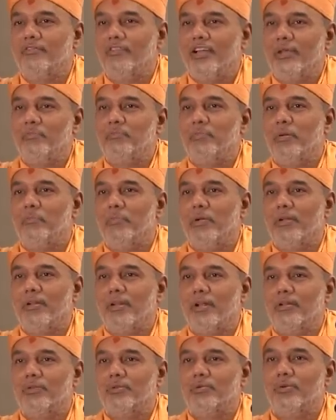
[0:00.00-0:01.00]
fat people
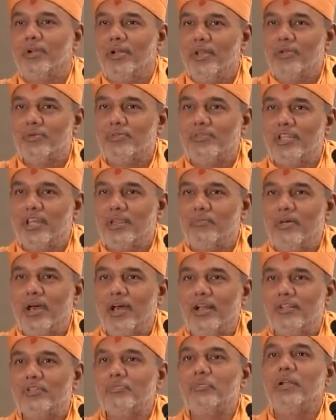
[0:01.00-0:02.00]
run to reduce their bellies,